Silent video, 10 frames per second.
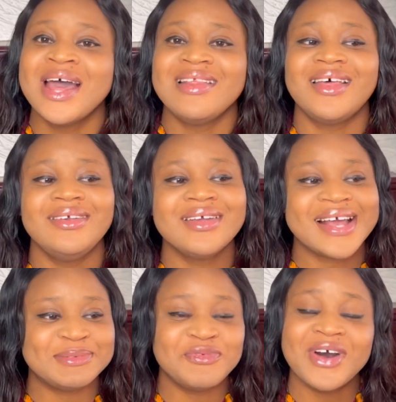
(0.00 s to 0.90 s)
Now you
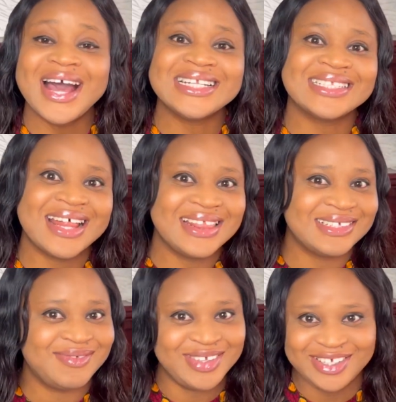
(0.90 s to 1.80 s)
guys, before I start
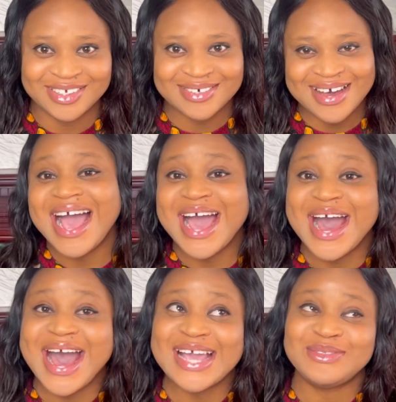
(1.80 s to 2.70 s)
this video,
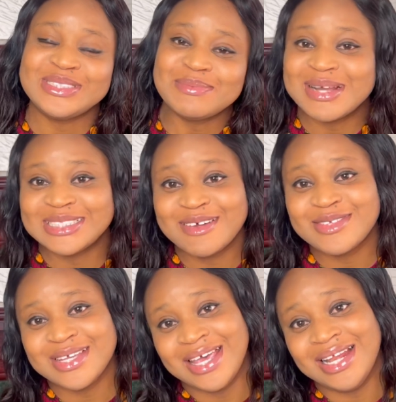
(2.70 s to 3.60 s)
I treated myself
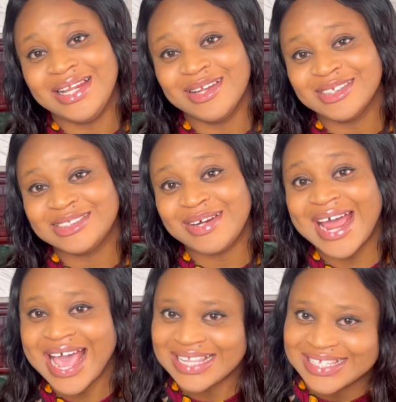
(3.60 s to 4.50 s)
to a luxury
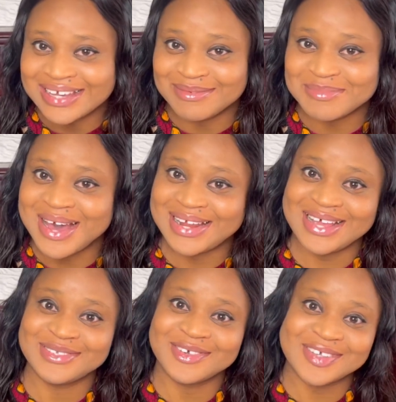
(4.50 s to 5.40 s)
item and I
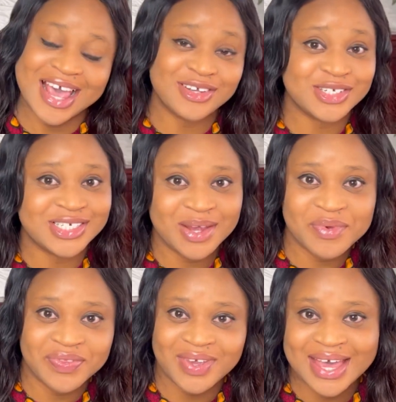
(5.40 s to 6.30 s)
thought I should share
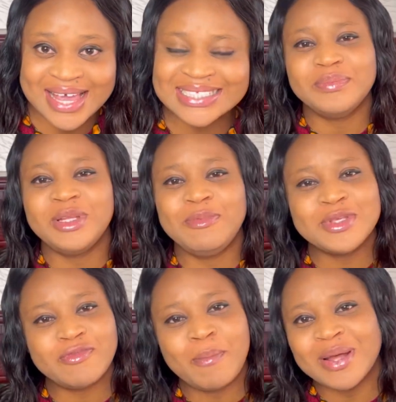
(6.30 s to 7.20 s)
with you guys. The
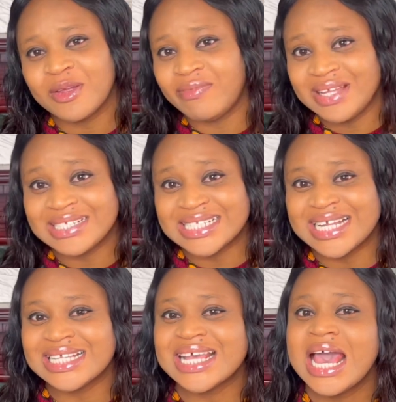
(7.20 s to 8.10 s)
beautiful part of this is
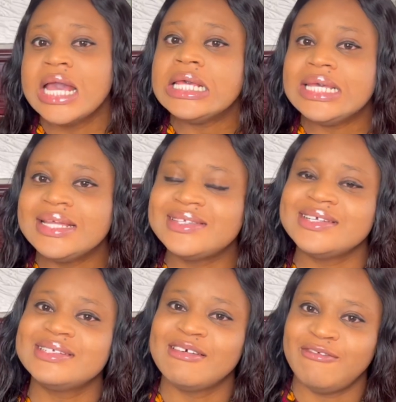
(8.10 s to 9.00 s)
that it
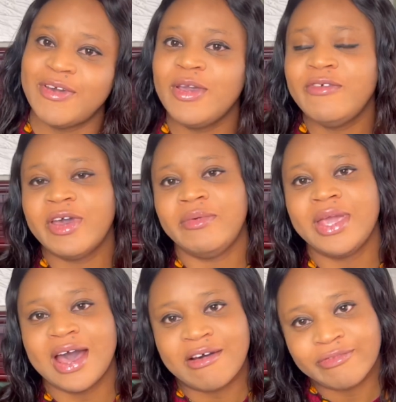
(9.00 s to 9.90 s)
is
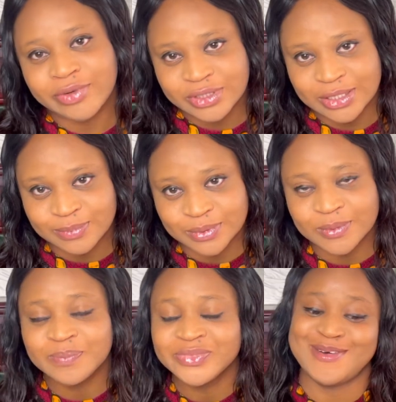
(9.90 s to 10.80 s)
very affordable.
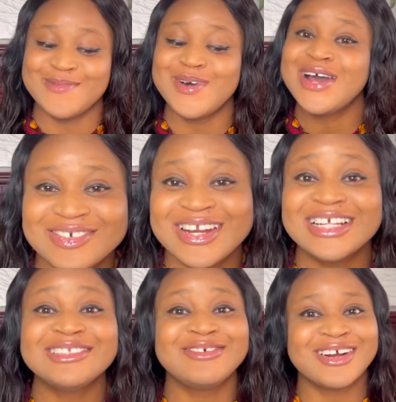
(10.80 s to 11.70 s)

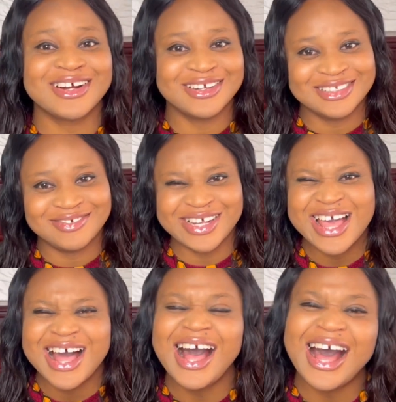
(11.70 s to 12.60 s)
Let's rock luxury
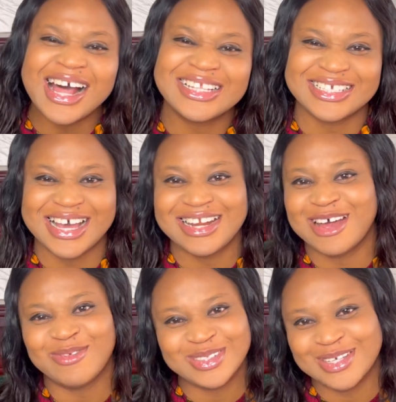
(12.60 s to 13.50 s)
at an
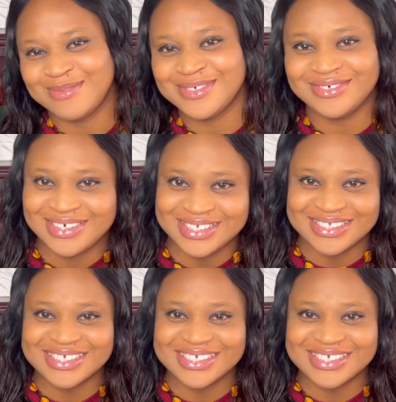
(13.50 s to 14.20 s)
affordable rate.